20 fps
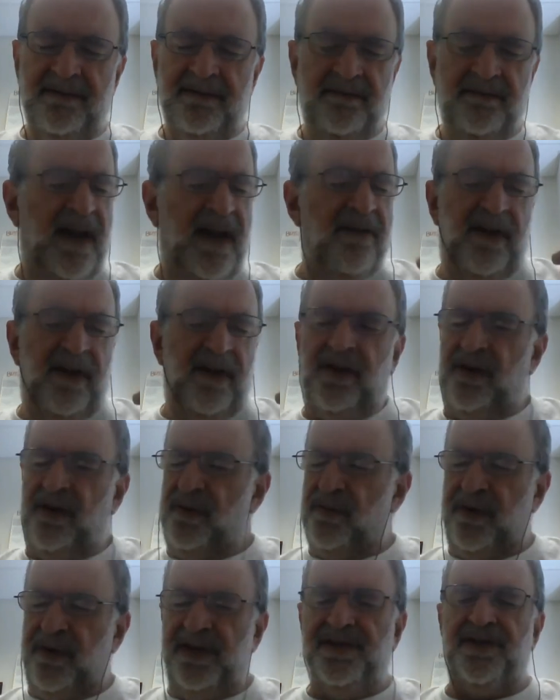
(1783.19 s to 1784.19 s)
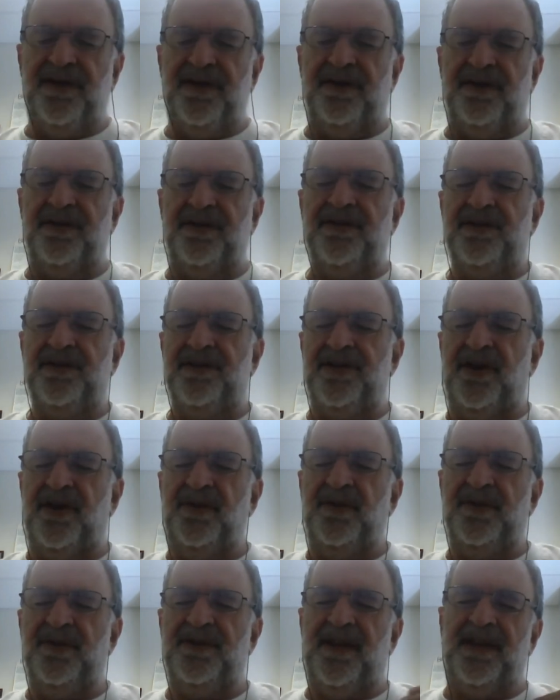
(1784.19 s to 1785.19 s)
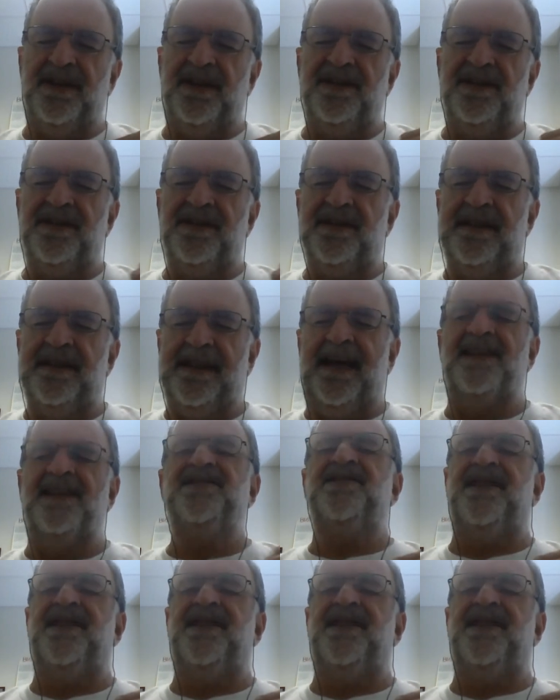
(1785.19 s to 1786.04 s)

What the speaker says: very good research shows that it's less